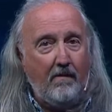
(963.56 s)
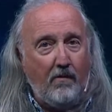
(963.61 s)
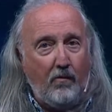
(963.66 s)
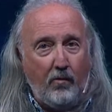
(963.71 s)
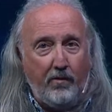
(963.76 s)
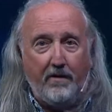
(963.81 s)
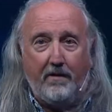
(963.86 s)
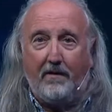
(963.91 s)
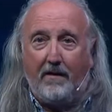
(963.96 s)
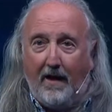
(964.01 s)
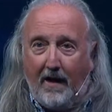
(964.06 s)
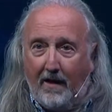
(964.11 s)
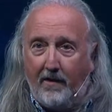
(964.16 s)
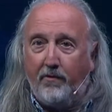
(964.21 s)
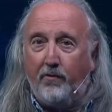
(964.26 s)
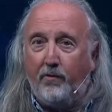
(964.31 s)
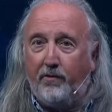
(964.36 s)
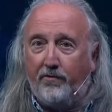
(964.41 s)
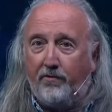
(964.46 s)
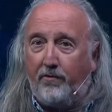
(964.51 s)
with a God
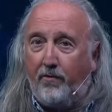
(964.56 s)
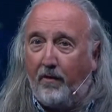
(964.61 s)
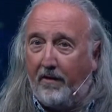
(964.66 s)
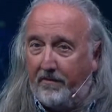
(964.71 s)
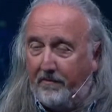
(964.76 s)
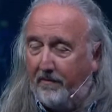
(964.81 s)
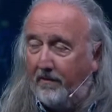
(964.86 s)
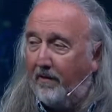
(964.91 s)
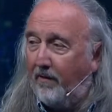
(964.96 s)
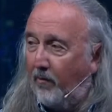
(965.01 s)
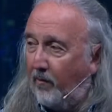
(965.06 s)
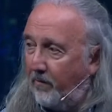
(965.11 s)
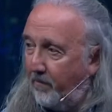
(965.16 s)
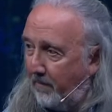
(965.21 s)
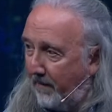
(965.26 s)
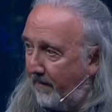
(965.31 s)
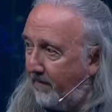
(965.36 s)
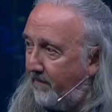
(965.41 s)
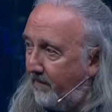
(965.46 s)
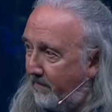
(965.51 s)
who is crazy in love with
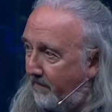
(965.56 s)
me.